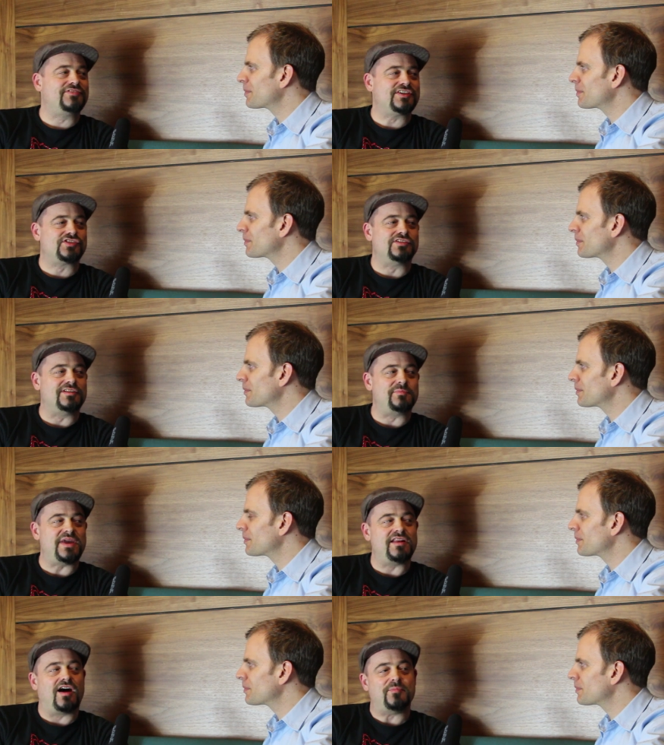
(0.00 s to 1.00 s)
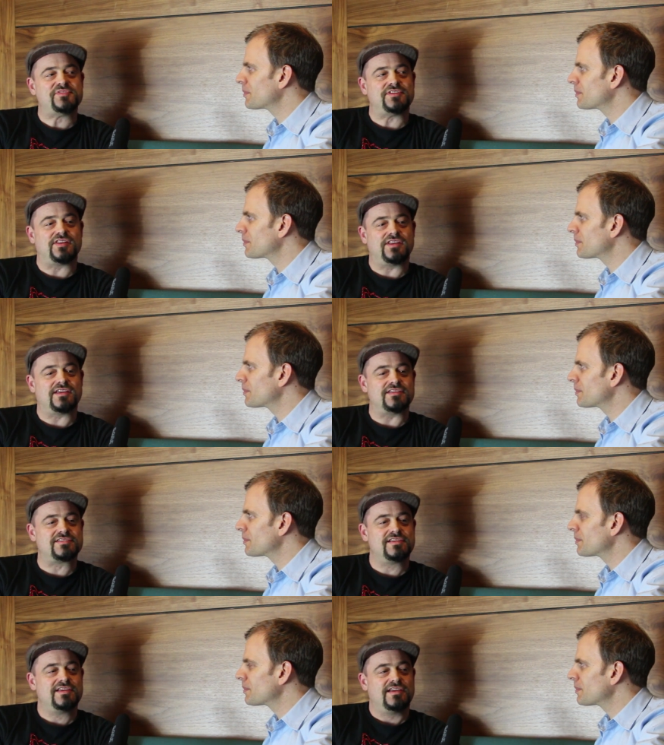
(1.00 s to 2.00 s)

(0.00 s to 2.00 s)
Speaker 1: fictional and made up. So I think it's